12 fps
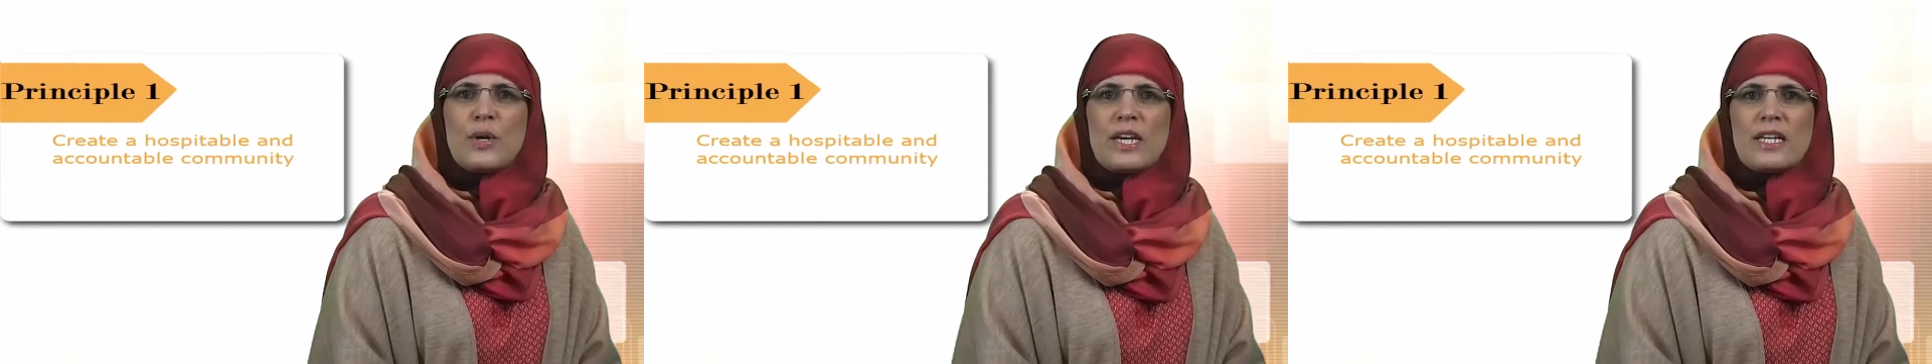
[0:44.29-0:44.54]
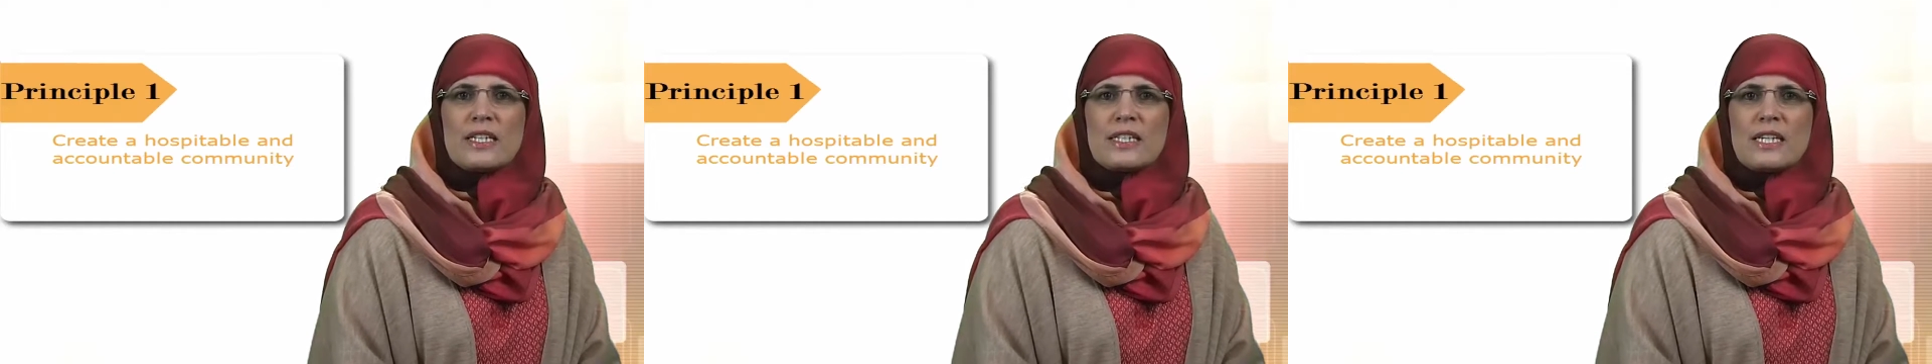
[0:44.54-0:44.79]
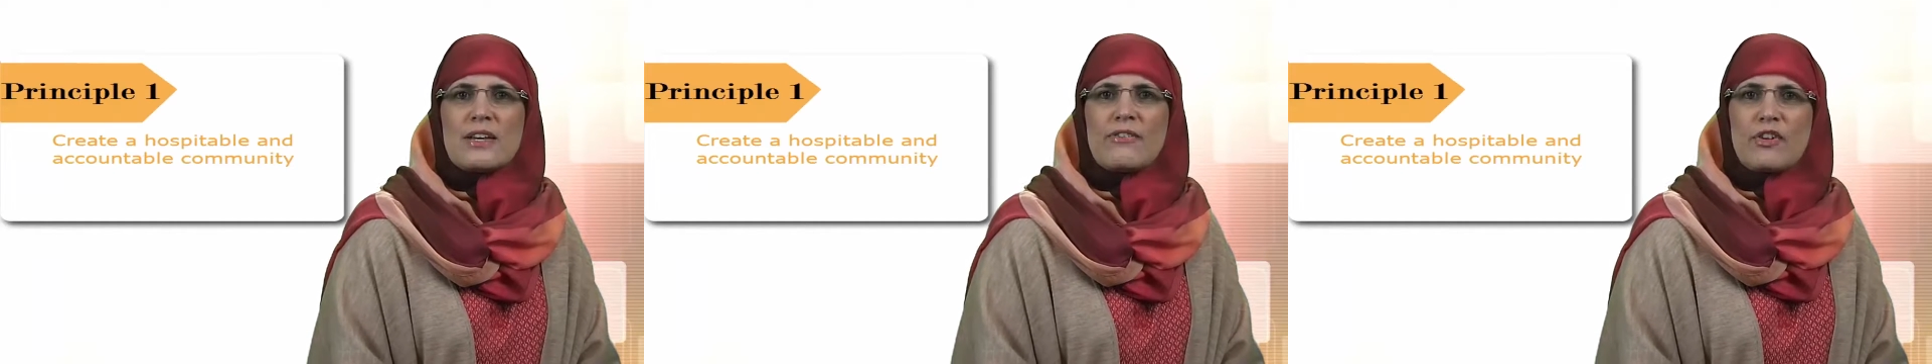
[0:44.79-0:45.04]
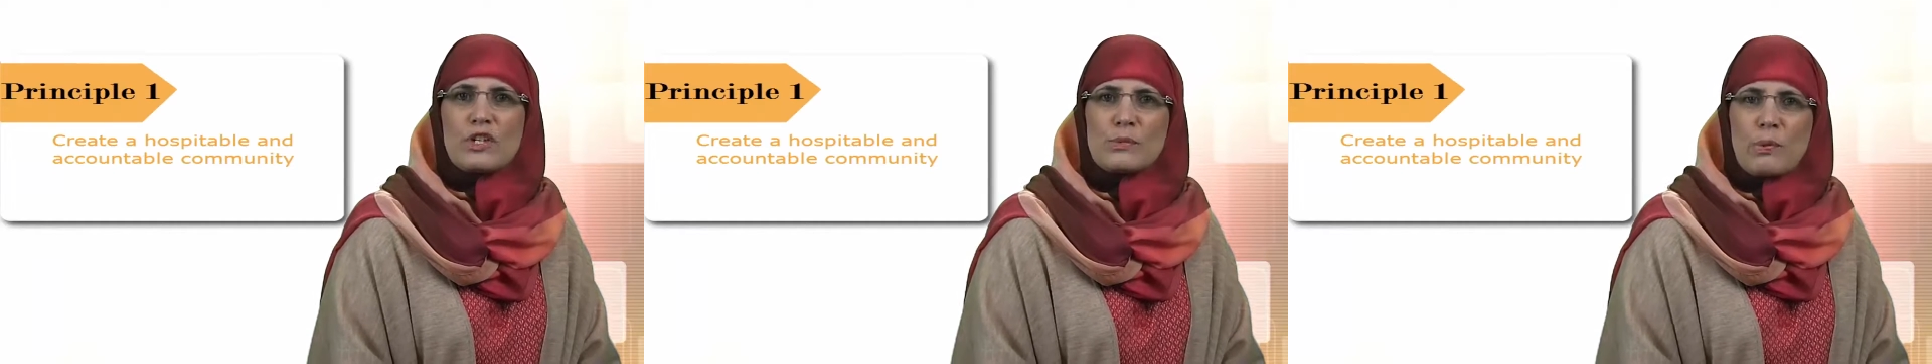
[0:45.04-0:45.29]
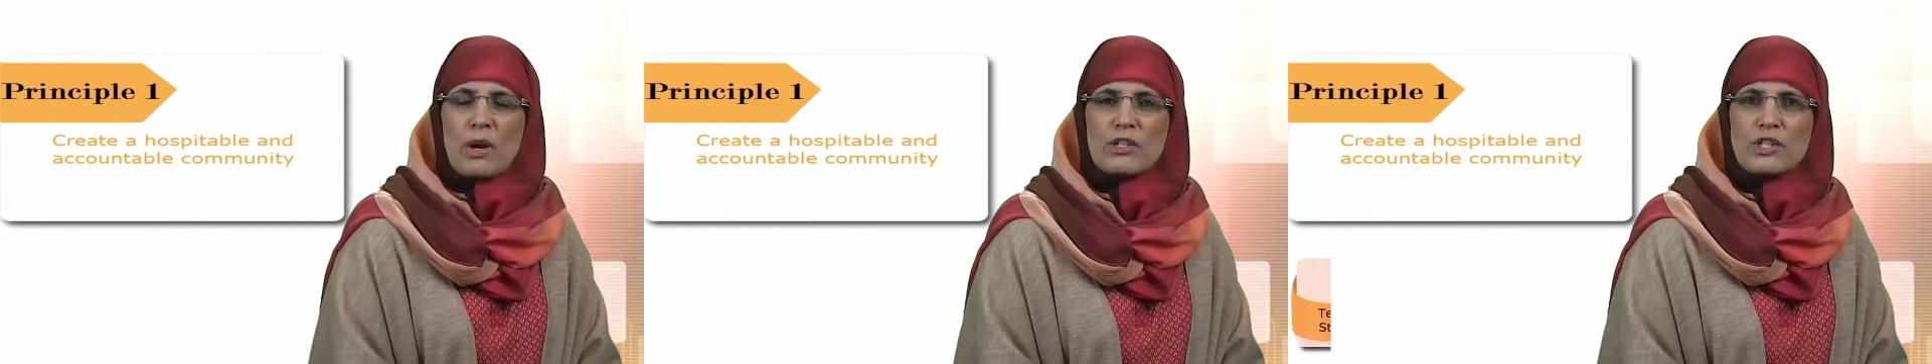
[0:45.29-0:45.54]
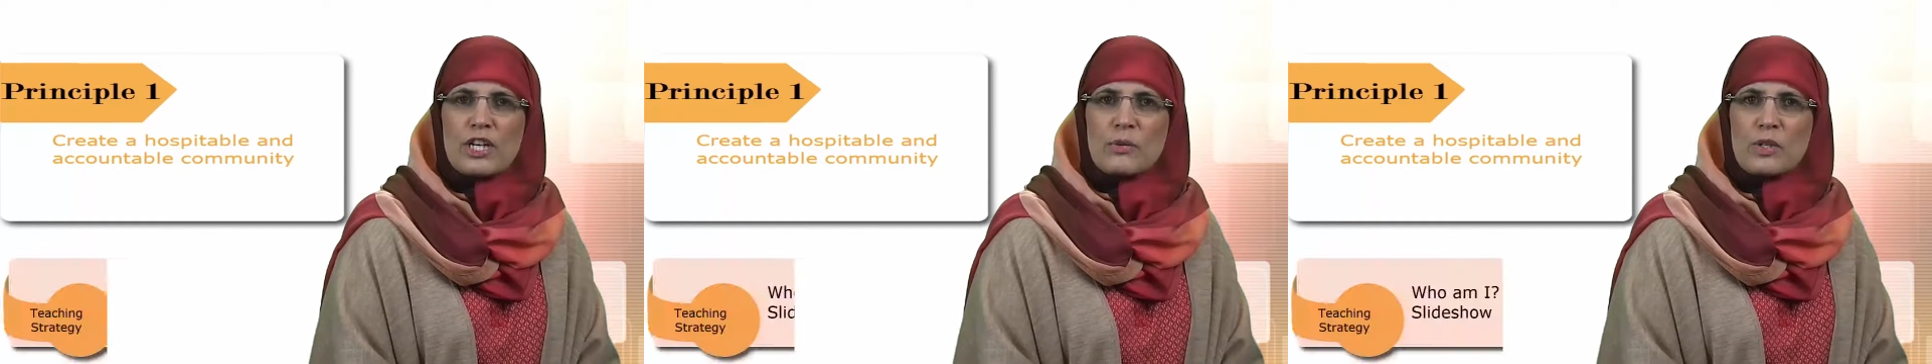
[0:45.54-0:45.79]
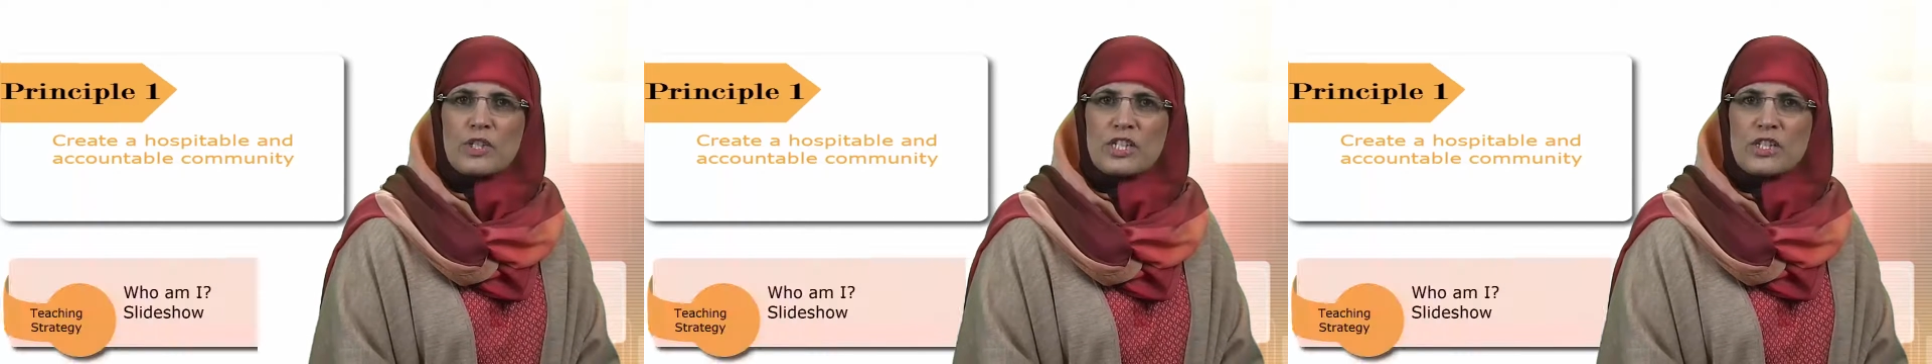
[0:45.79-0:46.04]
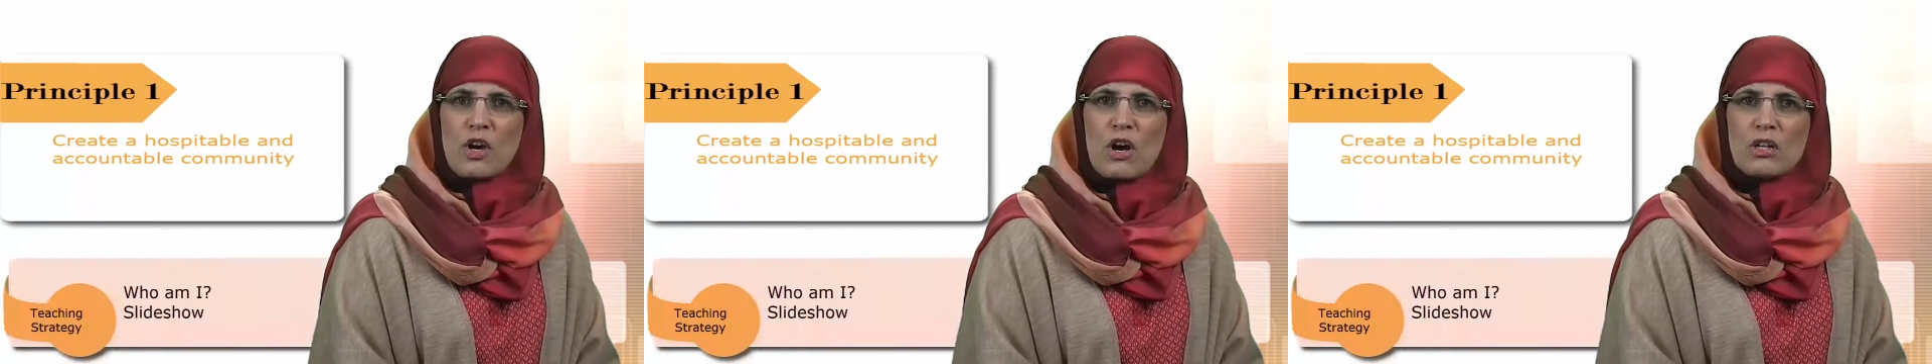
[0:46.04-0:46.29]
is a first project which
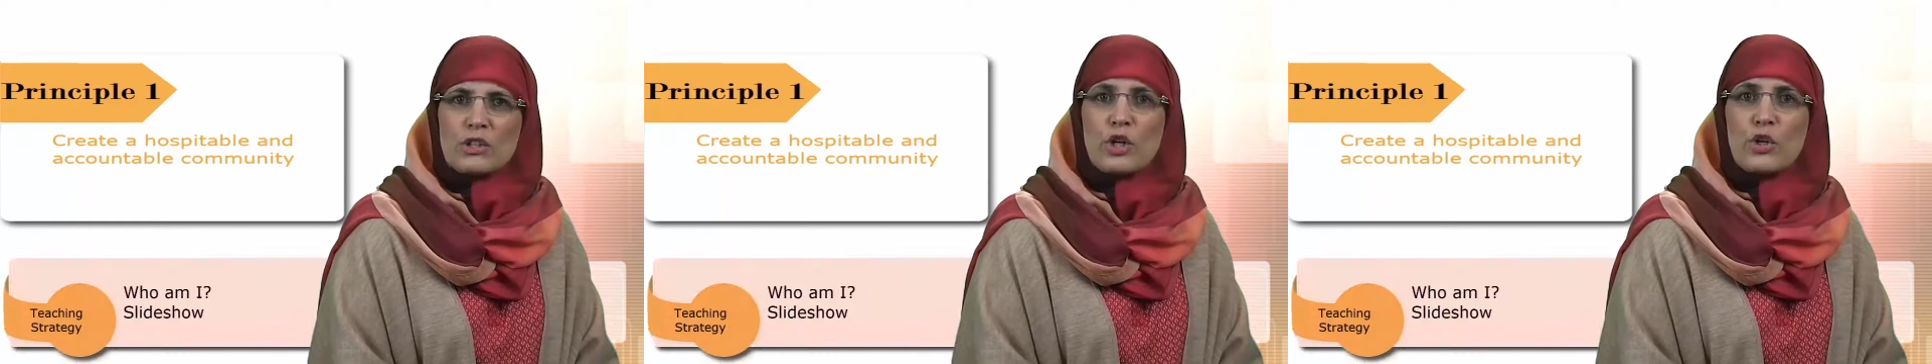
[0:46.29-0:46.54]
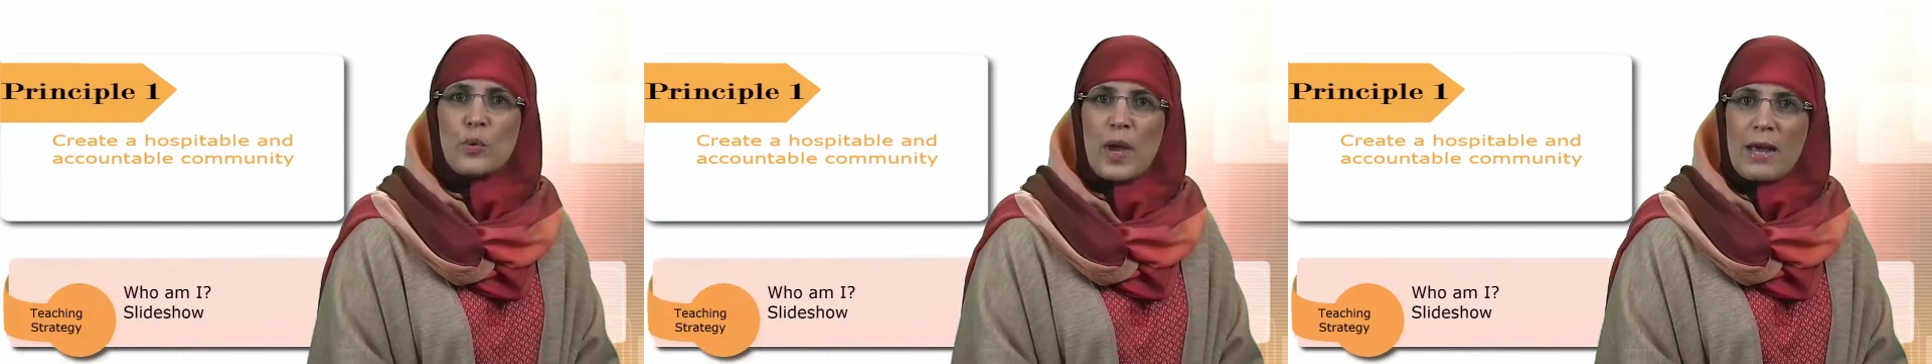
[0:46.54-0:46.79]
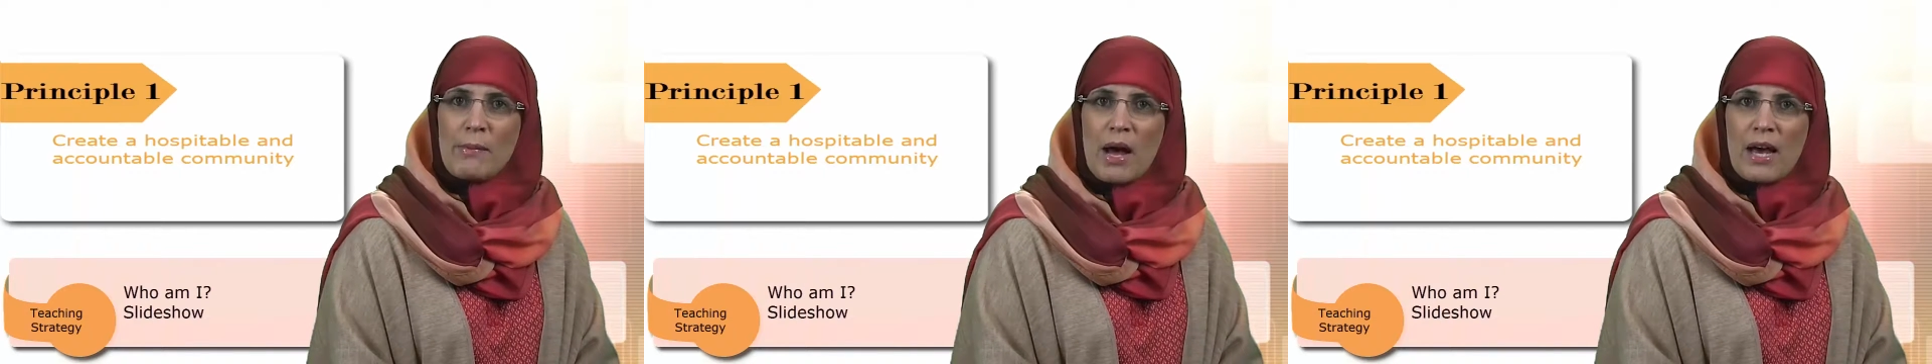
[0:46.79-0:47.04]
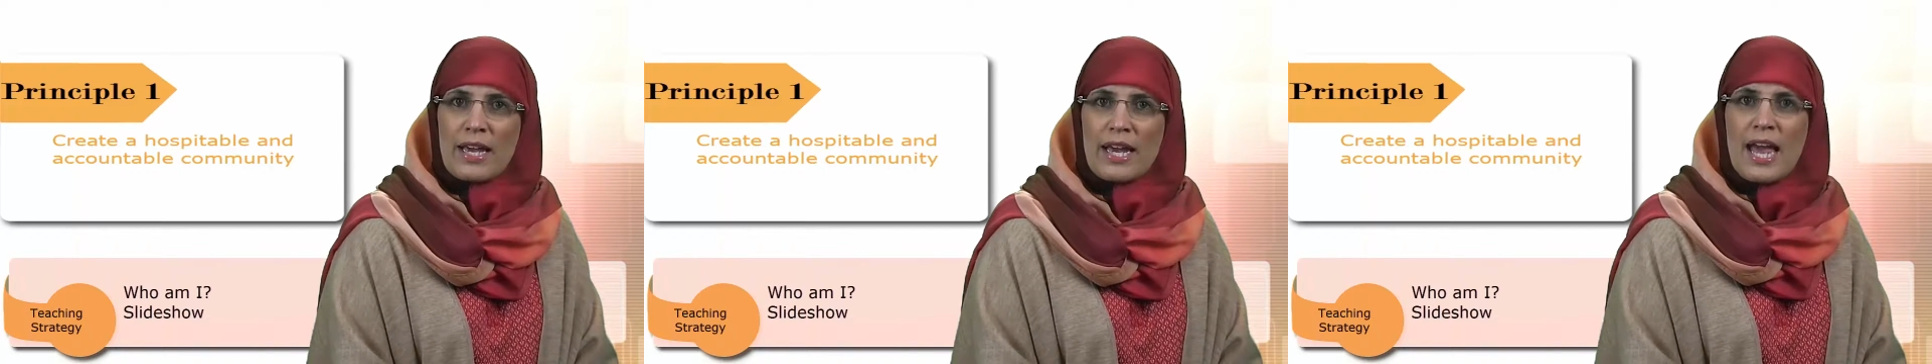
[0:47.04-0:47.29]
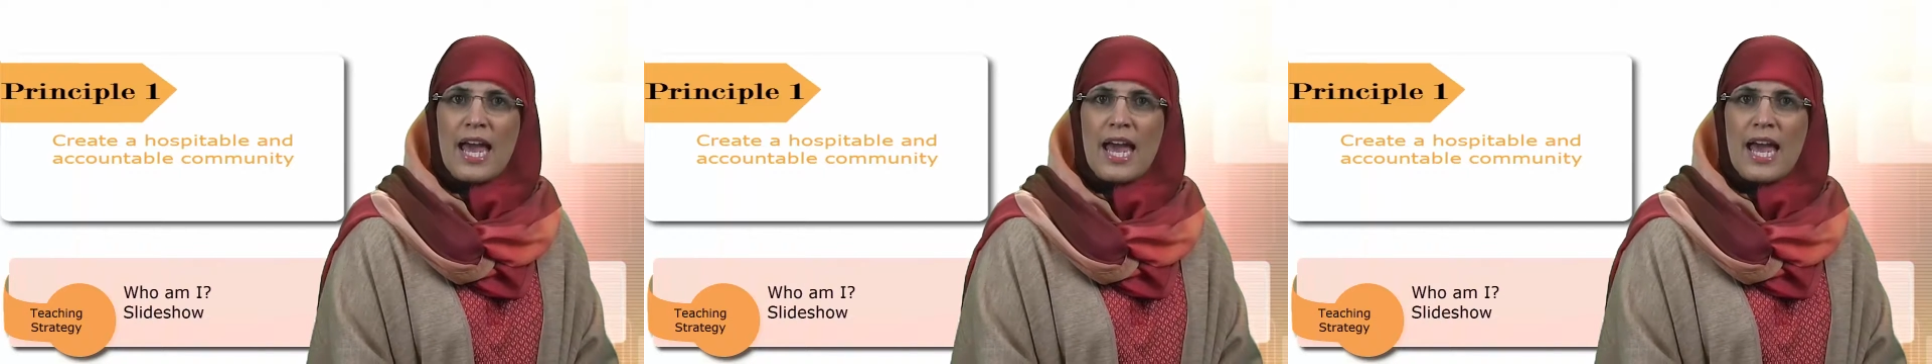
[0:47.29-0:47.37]
is called a Who Am I?